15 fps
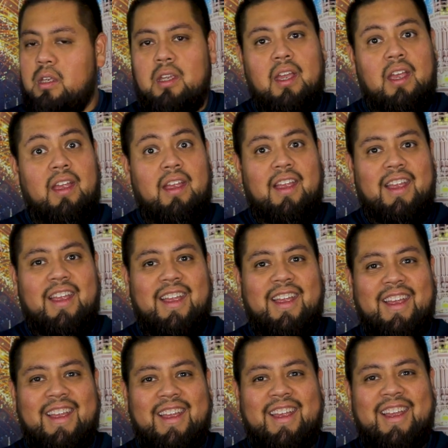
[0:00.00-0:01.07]
Yeah,
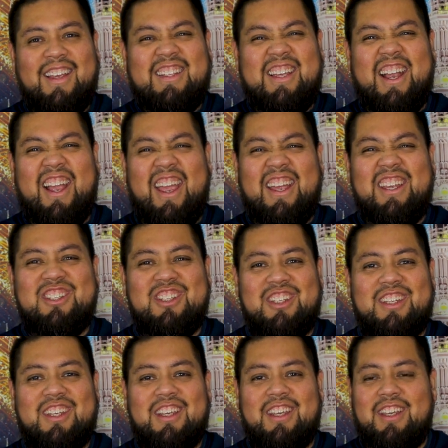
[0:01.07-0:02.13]
it's like an engine.